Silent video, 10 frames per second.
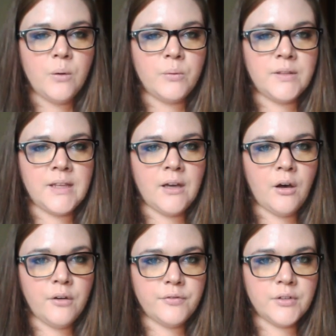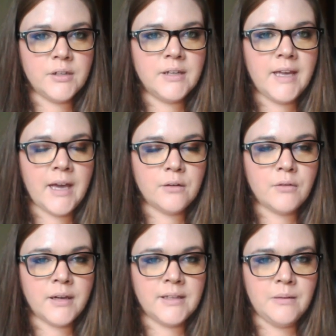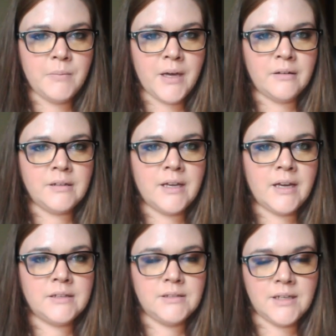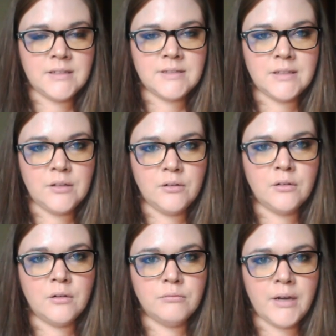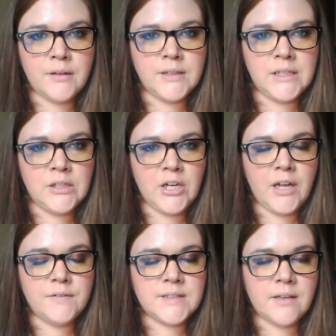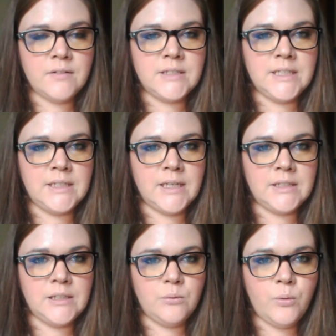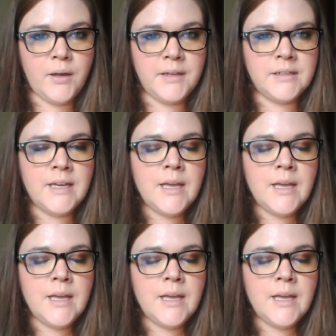What they offer at Rocky Mount does center around the year of 1791,